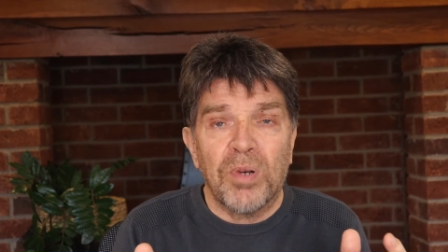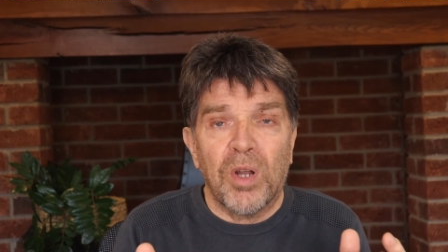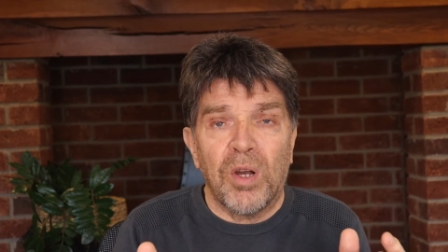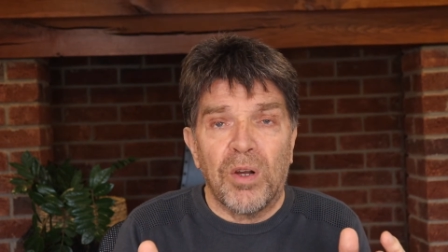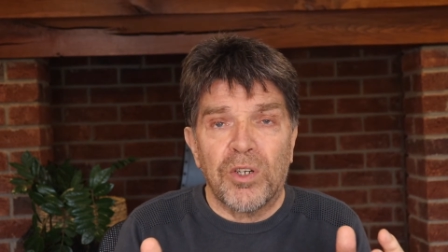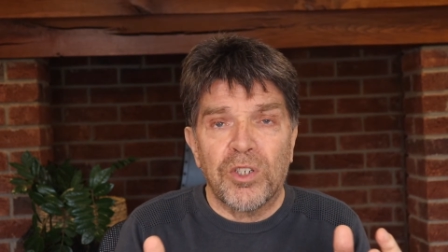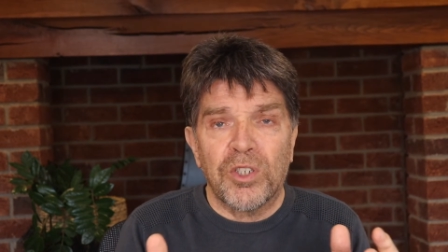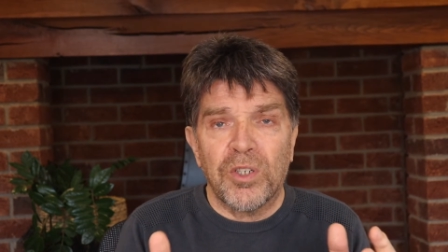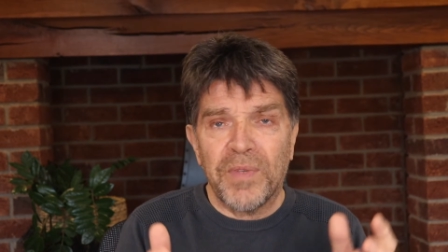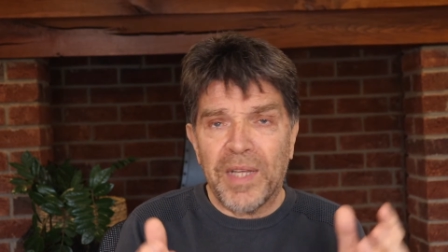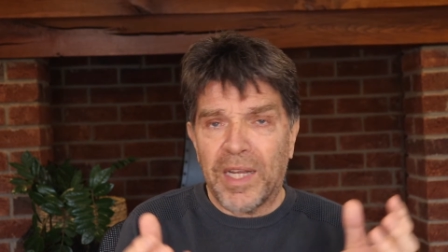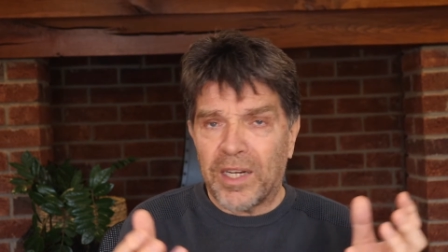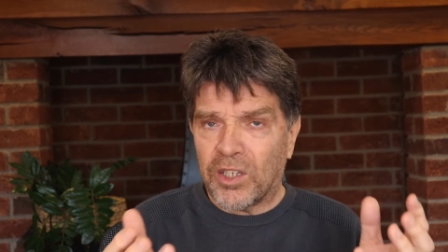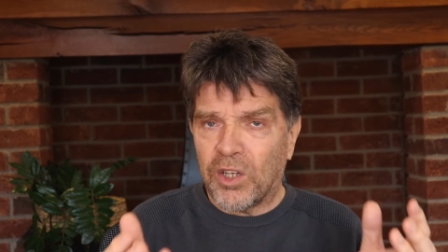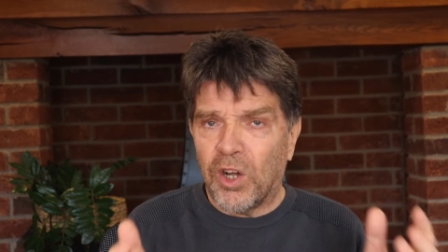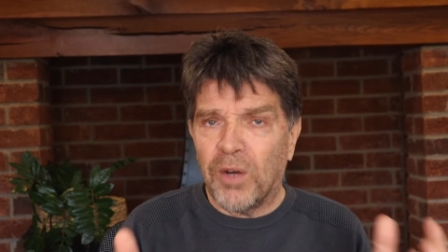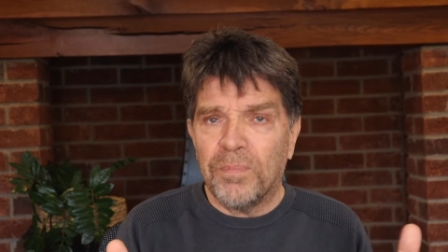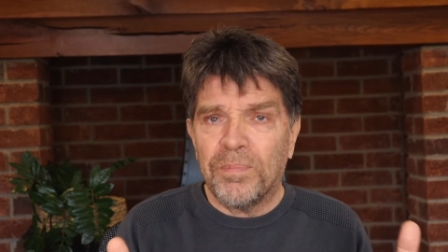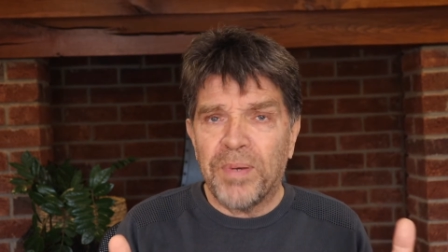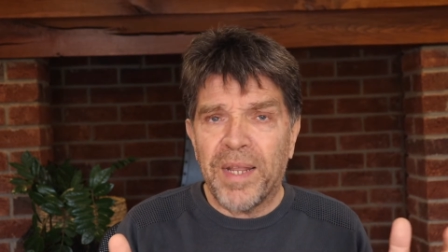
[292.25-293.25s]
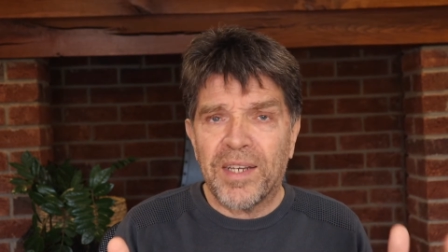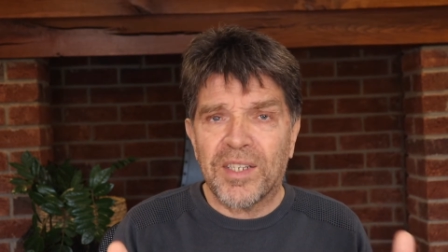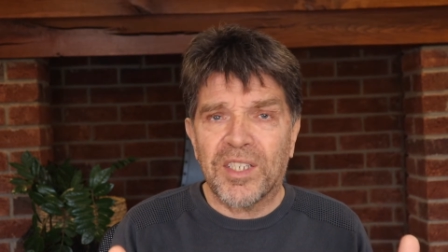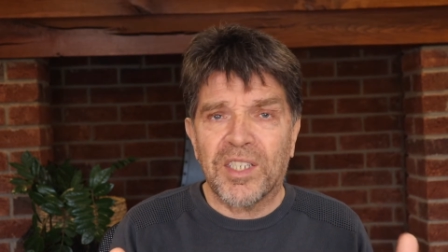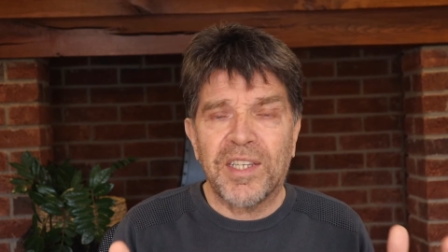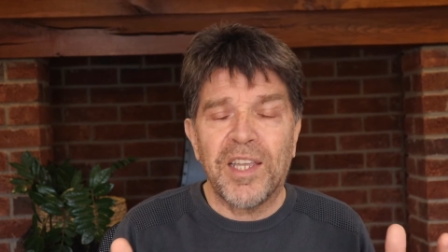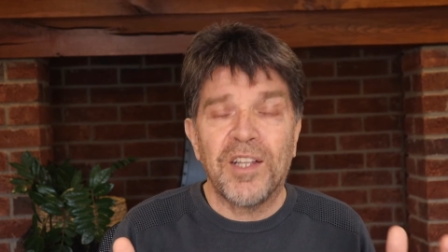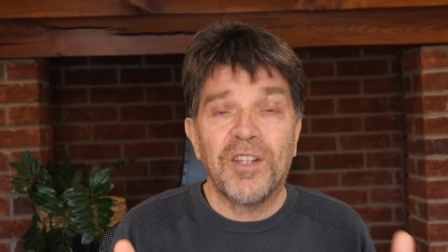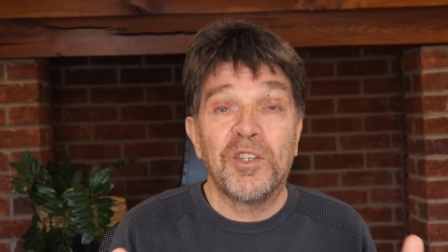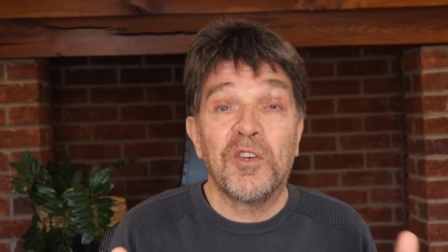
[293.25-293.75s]
blocks of that complex
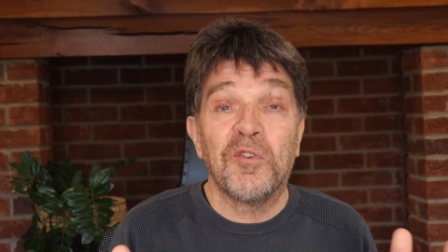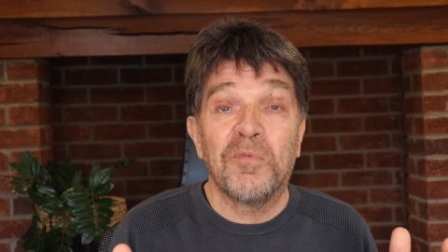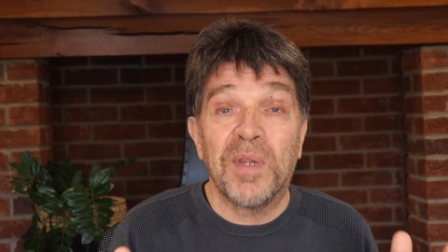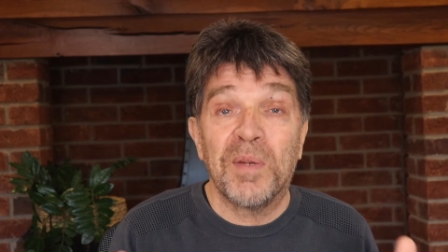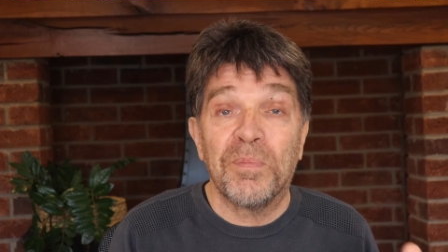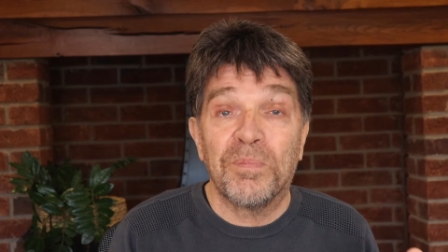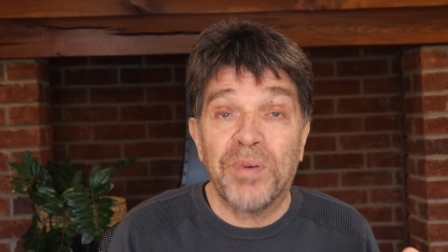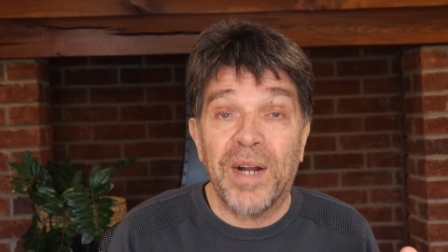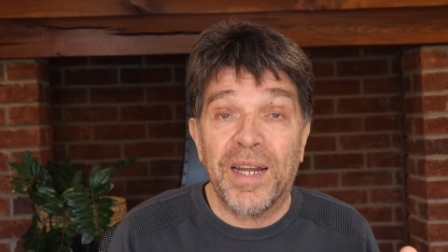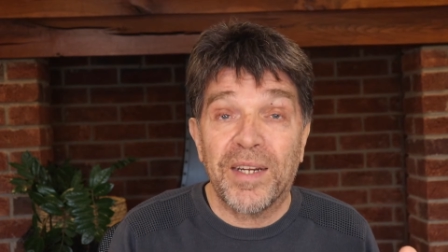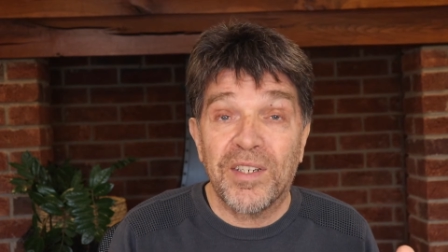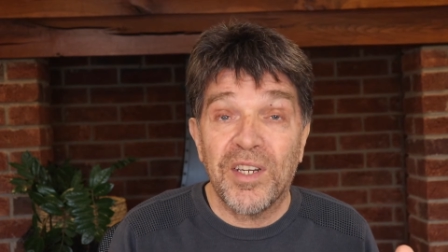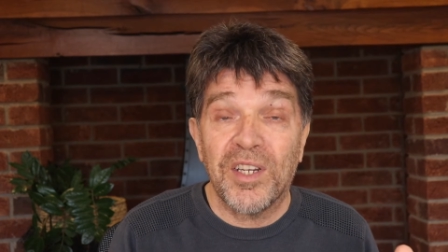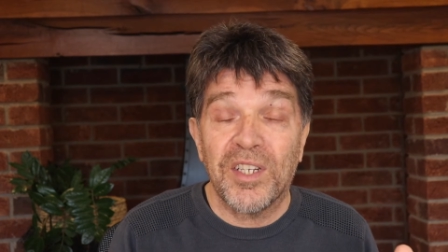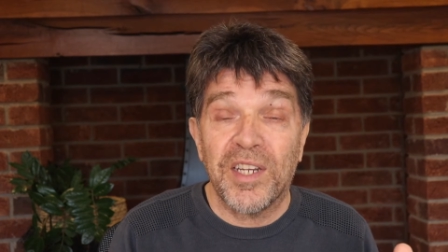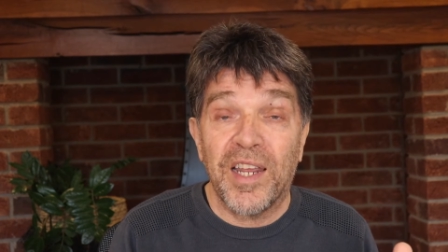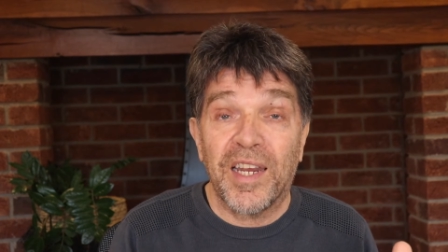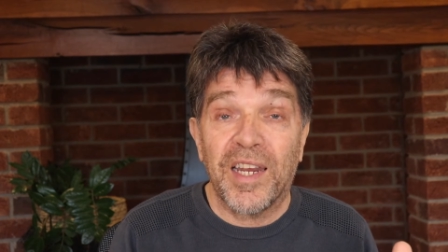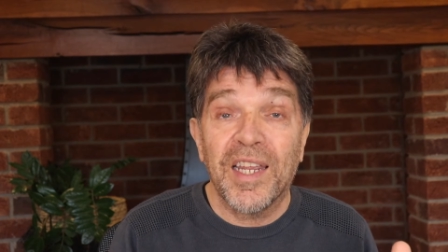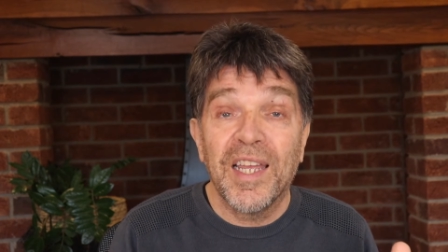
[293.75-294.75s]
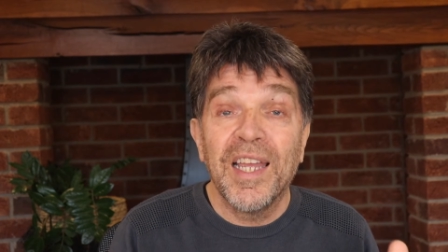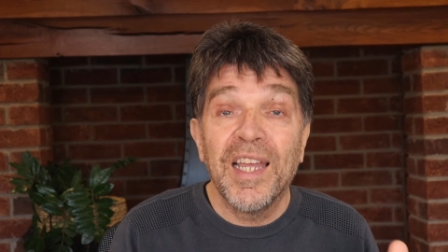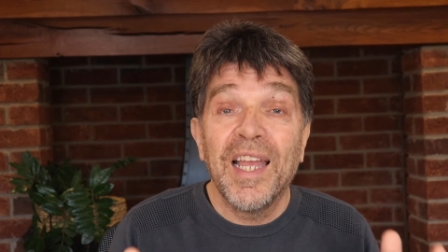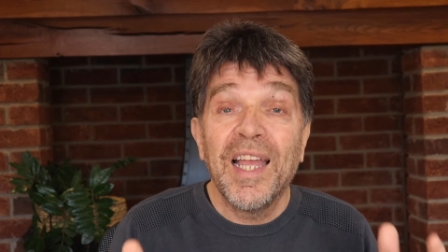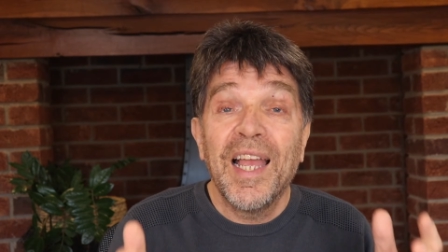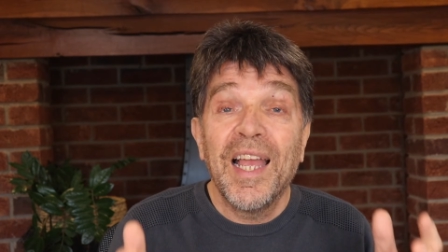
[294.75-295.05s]
skill you've been practicing